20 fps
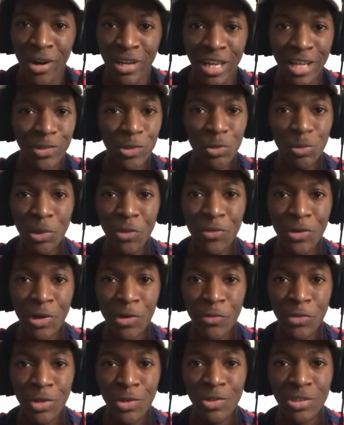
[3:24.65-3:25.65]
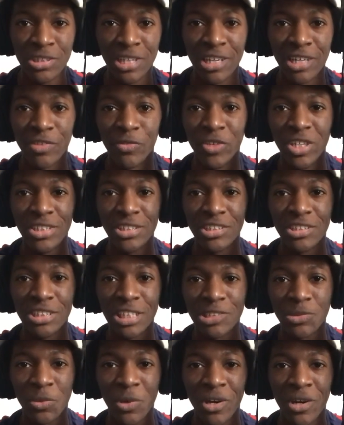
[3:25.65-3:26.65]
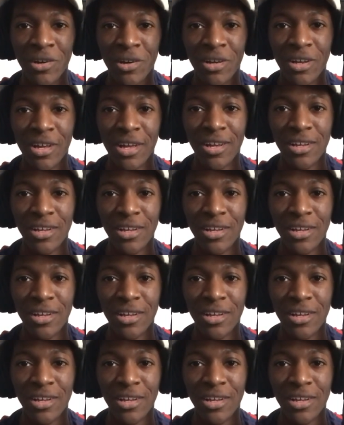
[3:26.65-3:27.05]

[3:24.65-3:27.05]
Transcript: And I do movie reviews and conventions as well.